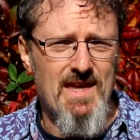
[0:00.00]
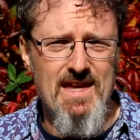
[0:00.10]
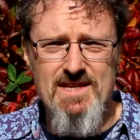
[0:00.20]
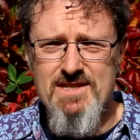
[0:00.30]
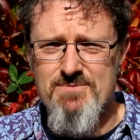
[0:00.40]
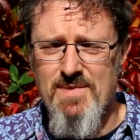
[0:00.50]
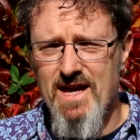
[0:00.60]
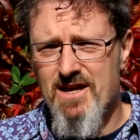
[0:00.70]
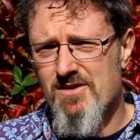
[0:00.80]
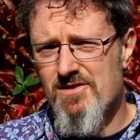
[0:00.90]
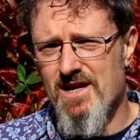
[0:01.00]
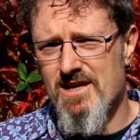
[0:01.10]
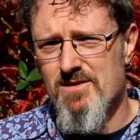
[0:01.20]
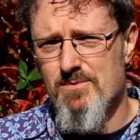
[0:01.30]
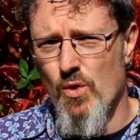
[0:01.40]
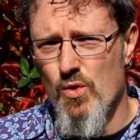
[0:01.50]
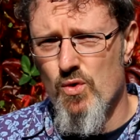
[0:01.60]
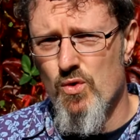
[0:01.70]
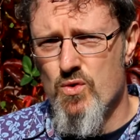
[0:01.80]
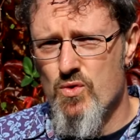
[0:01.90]
is Mac only.
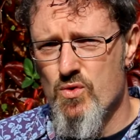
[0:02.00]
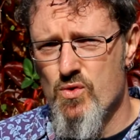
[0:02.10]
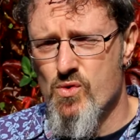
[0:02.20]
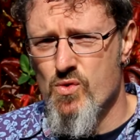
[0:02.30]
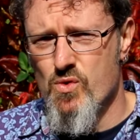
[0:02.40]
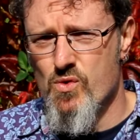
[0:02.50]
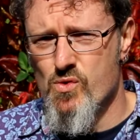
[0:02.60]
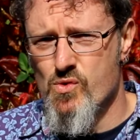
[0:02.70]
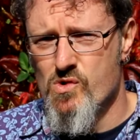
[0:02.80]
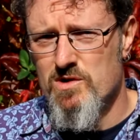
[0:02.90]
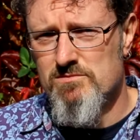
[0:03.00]
Boo.